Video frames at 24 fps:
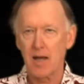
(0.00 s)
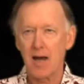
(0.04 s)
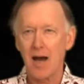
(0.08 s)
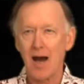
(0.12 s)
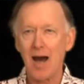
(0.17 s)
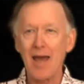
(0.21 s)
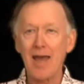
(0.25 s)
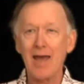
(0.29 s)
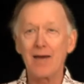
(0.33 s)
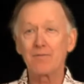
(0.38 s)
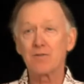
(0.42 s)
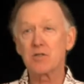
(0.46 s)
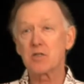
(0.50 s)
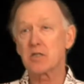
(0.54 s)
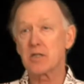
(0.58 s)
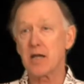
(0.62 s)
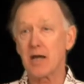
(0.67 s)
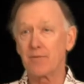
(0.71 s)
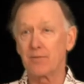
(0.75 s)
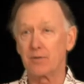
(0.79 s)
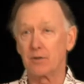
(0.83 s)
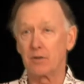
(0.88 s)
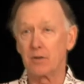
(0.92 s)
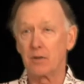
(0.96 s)
I have
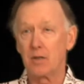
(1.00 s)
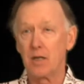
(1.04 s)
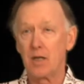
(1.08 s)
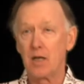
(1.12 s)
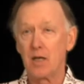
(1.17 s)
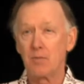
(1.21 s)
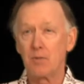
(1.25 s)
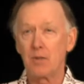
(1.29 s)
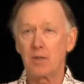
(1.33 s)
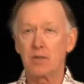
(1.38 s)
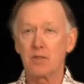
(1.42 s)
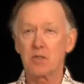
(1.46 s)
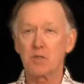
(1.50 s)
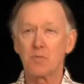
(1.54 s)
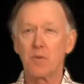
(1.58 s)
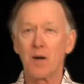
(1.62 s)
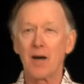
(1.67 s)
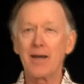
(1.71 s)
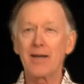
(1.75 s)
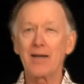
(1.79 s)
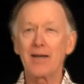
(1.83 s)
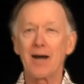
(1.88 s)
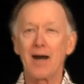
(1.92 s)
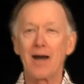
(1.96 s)
several because
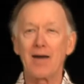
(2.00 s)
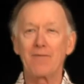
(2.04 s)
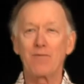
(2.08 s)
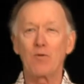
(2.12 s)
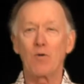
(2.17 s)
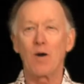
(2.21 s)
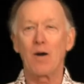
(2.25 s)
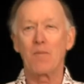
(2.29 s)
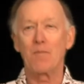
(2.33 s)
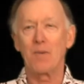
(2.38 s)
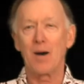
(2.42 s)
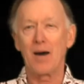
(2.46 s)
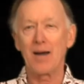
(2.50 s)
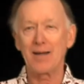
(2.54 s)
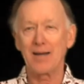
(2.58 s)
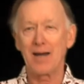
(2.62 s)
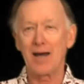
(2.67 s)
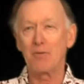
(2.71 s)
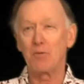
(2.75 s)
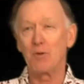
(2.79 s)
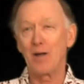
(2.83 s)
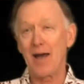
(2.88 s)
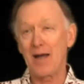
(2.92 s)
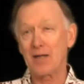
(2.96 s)
my guy
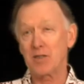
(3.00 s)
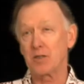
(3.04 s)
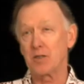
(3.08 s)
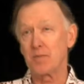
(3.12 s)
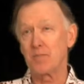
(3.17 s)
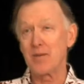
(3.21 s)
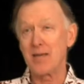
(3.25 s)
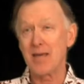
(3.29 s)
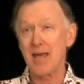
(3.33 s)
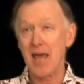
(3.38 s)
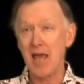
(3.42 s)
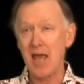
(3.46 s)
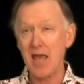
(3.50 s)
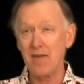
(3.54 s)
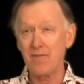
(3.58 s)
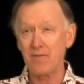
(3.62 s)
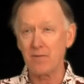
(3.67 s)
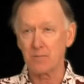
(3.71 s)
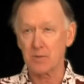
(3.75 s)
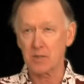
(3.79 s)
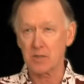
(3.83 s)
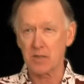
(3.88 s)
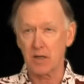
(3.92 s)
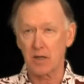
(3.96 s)
will actually behave
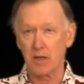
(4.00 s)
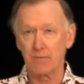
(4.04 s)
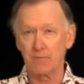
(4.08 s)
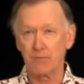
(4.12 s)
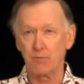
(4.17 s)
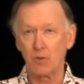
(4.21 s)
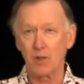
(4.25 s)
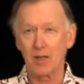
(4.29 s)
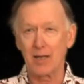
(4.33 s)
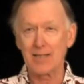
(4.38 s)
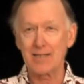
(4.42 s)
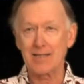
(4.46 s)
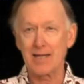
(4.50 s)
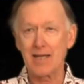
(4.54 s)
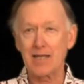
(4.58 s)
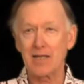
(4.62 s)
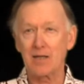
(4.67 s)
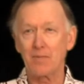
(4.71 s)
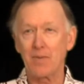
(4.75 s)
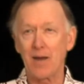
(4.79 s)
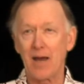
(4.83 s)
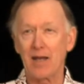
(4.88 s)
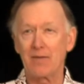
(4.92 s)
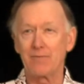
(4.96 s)
himself when I
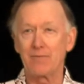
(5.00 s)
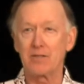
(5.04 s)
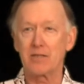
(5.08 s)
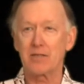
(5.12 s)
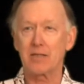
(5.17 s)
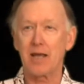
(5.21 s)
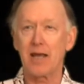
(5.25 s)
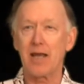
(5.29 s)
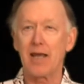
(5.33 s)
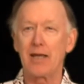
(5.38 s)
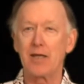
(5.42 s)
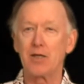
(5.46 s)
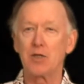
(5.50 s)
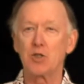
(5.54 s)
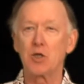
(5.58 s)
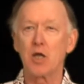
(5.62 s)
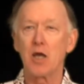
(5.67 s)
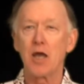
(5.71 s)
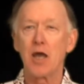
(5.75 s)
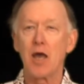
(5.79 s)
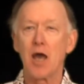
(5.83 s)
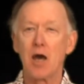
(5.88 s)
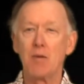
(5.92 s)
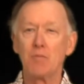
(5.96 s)
take him out of his cage
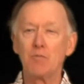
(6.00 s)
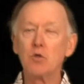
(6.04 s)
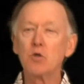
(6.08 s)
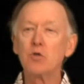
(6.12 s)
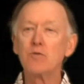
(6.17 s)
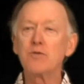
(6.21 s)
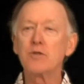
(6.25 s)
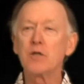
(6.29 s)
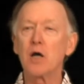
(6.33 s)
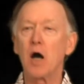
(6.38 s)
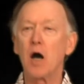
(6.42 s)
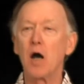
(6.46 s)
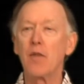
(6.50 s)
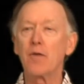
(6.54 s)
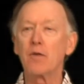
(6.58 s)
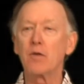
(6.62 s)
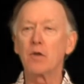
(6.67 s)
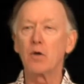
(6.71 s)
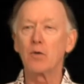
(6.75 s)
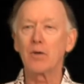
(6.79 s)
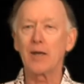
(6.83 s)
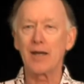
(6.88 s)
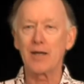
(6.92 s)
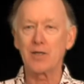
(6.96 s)
and move to other
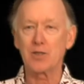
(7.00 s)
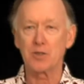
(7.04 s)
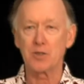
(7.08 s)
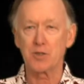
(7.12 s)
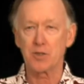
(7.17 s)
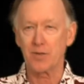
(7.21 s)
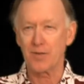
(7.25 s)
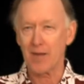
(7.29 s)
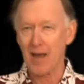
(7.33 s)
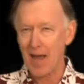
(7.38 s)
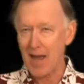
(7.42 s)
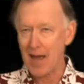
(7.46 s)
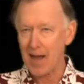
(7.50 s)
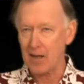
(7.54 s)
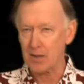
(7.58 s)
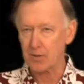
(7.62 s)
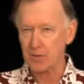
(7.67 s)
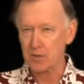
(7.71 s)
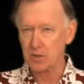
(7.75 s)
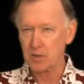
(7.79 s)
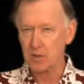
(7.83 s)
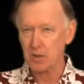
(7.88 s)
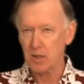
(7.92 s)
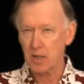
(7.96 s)
locations in the
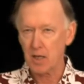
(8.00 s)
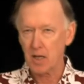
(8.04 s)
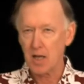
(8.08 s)
house.